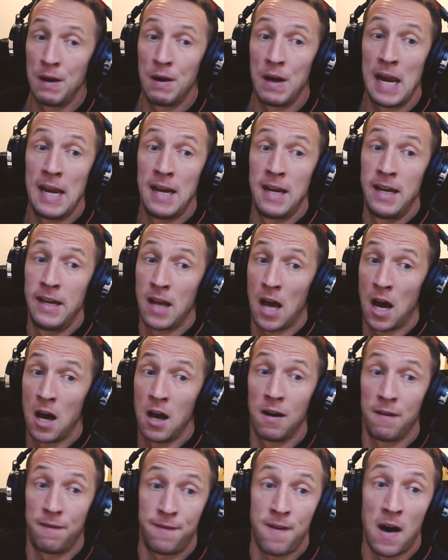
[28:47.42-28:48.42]
in
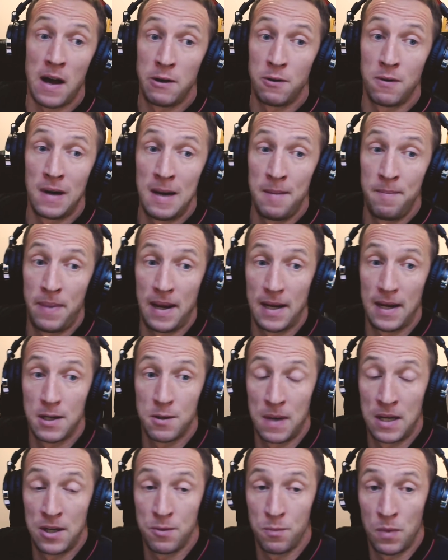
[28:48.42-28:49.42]
her final
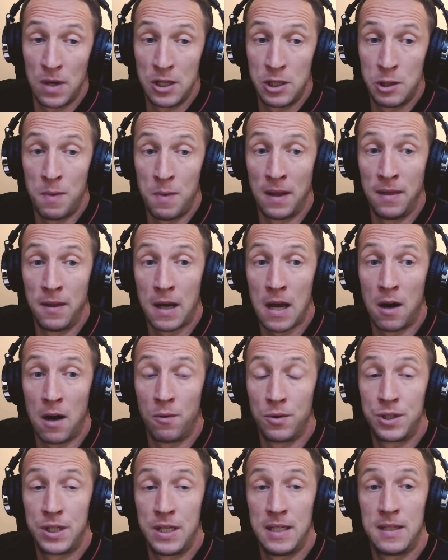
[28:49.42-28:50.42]
Olympics where she won the
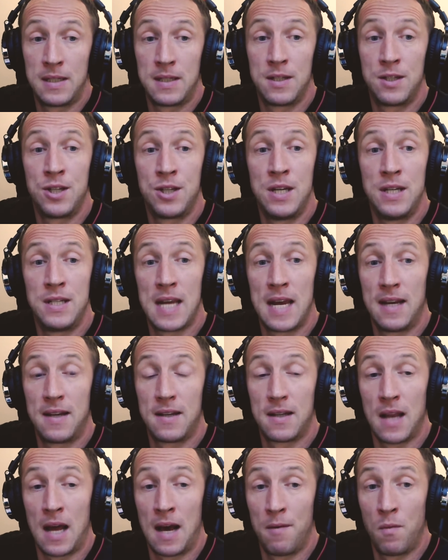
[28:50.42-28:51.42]
gold. She said
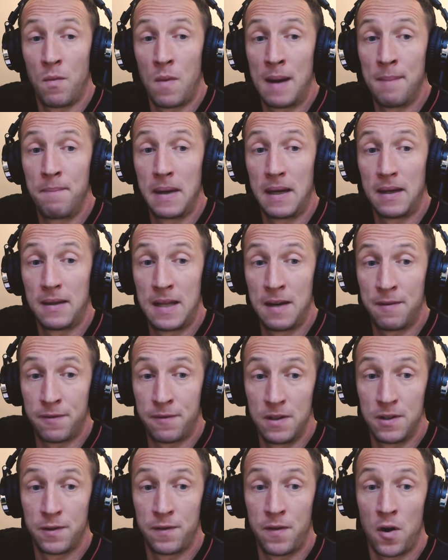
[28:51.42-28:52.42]
like one big
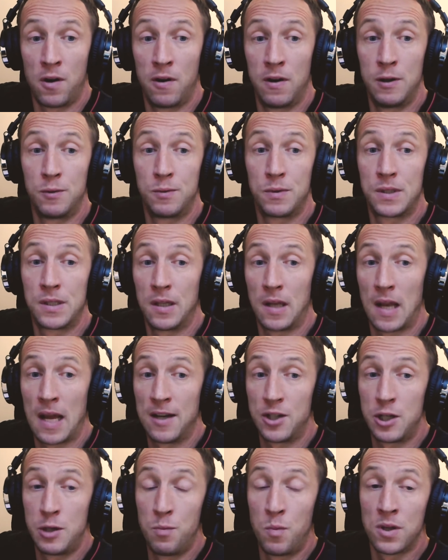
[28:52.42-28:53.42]
difference for her was that
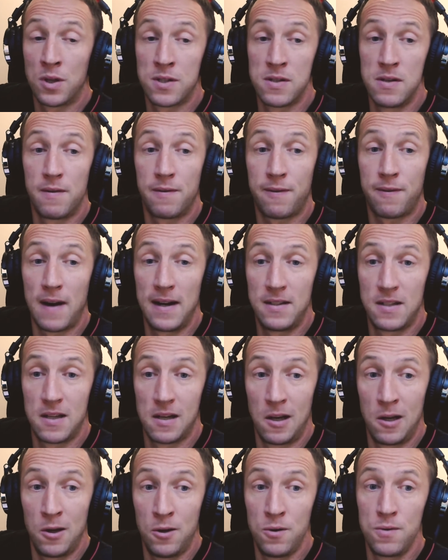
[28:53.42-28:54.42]
like she wasn't afraid to
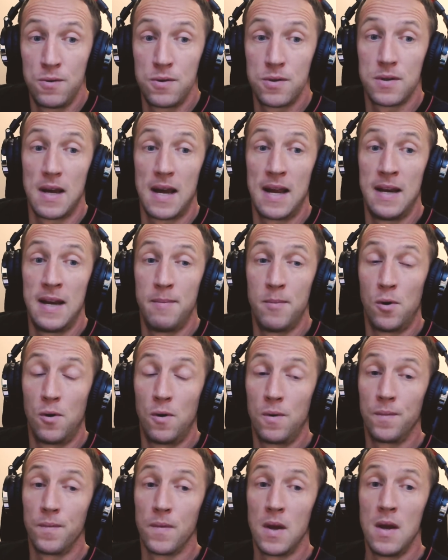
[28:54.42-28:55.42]
lose
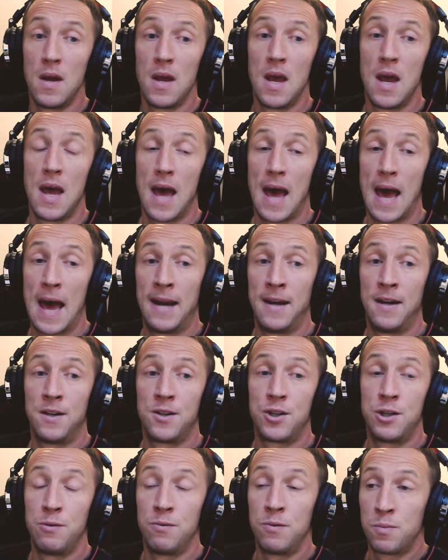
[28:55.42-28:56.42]
anymore, and
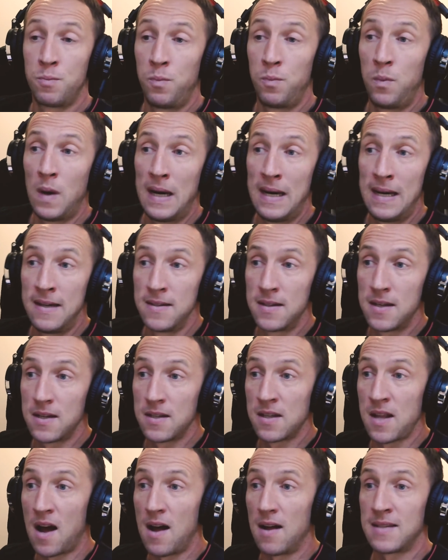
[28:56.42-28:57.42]
she was willing to
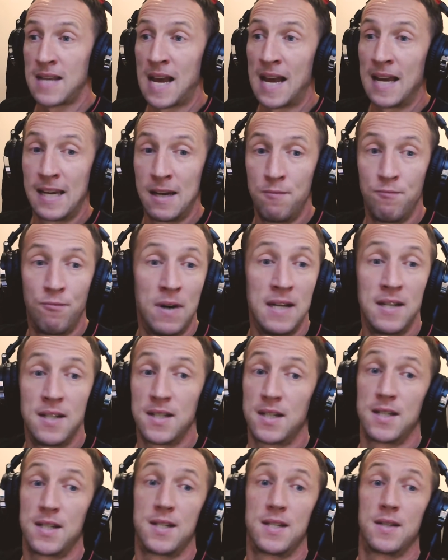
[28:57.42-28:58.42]
start taking
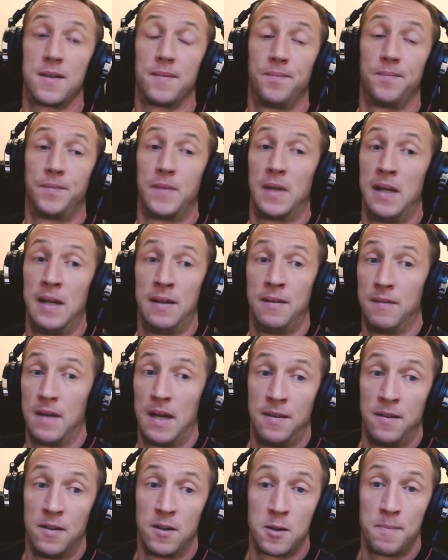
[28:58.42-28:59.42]
risks in
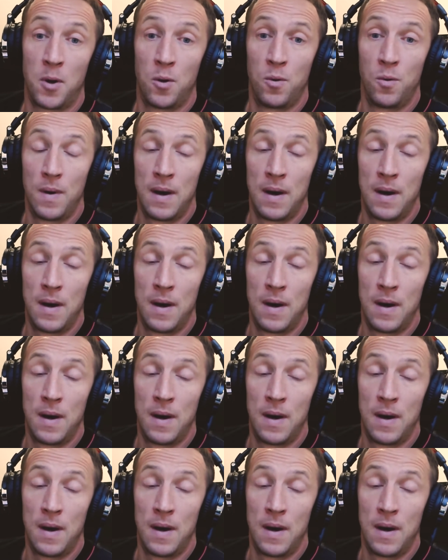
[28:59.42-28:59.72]
the sport,